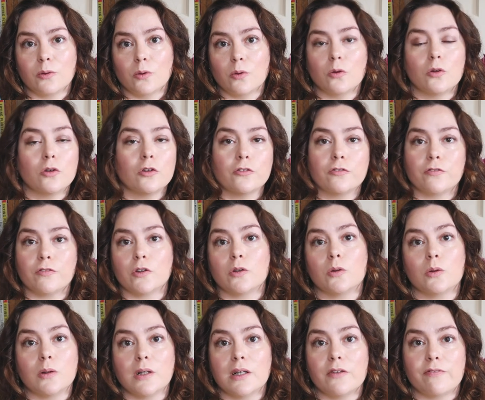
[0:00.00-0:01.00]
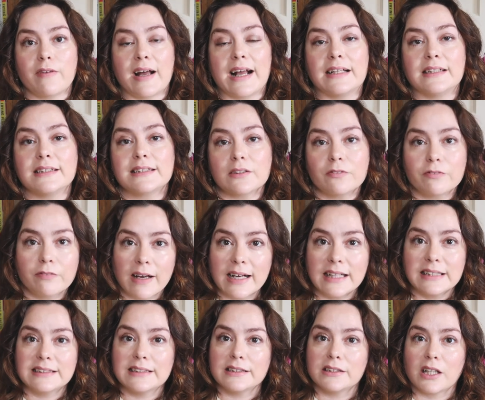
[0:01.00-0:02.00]
awful event
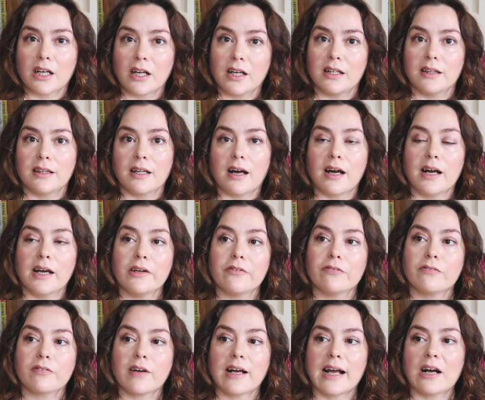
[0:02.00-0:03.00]
affected her life,